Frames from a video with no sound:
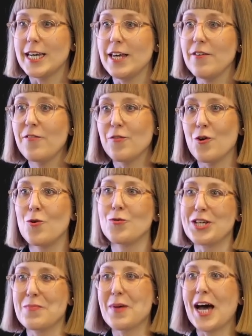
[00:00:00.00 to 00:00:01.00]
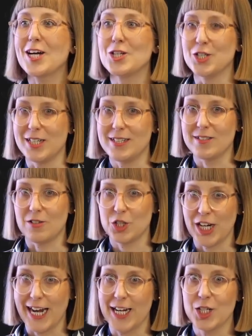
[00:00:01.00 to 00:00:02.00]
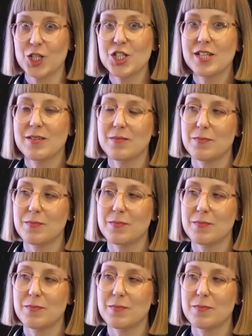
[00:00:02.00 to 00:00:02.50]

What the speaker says: if only packages are changed,